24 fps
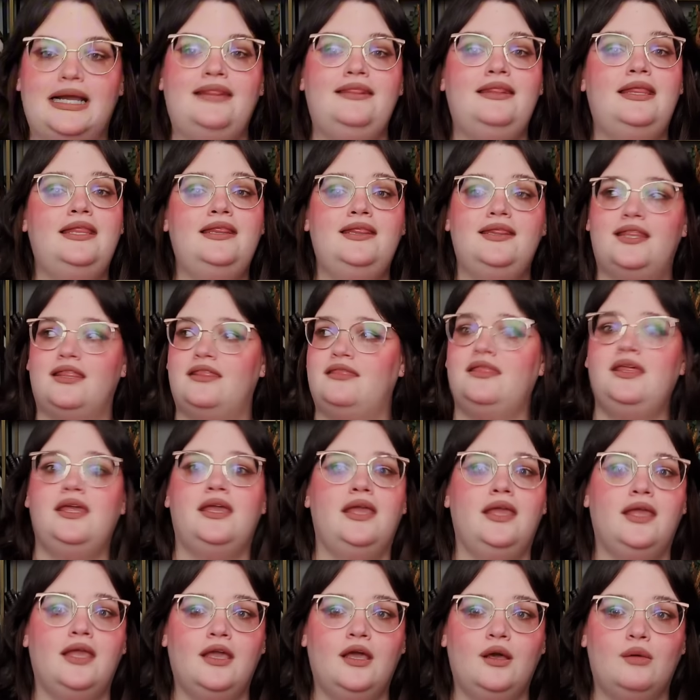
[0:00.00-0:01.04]
and then the
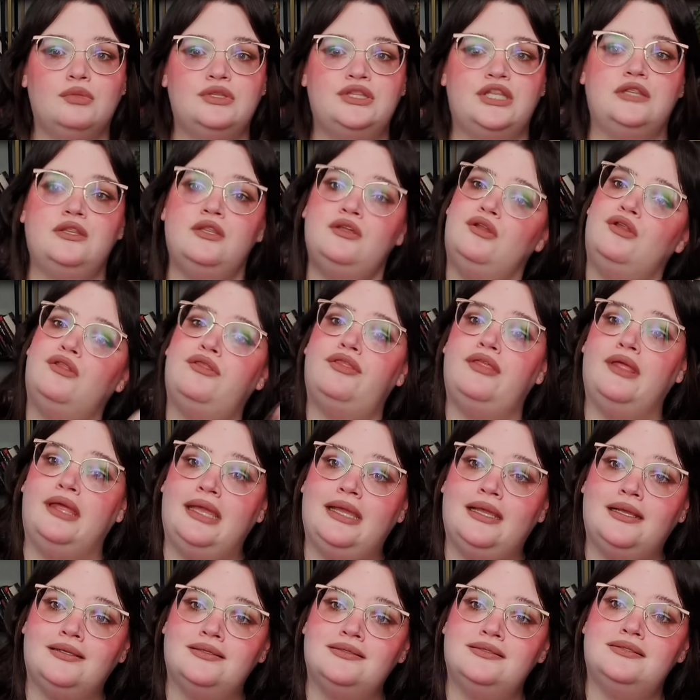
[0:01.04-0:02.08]
thing with the little
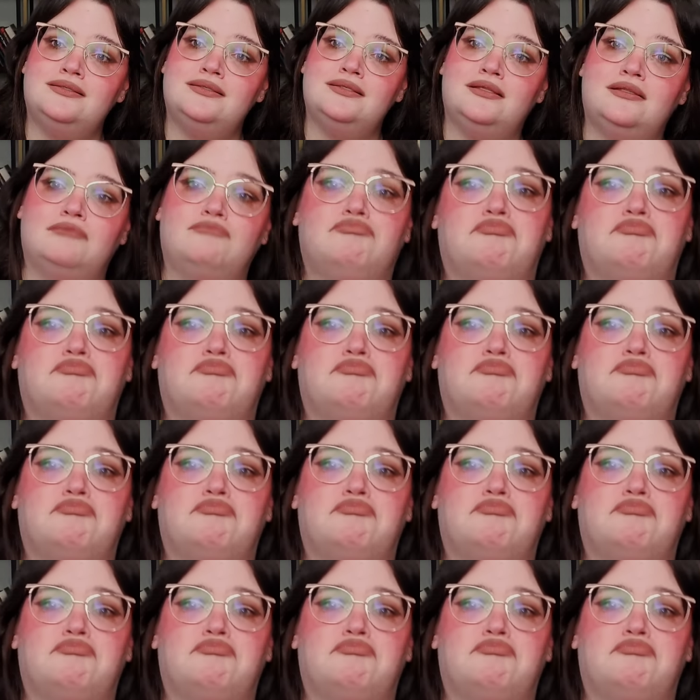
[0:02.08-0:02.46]
things.